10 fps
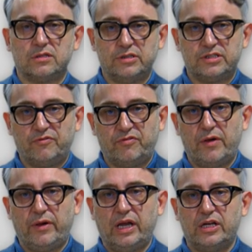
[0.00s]
So it's a
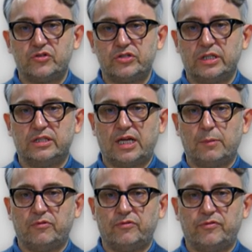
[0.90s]
very interesting
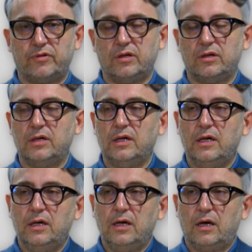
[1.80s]
type of, uh,
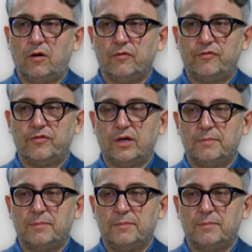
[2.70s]
of uh,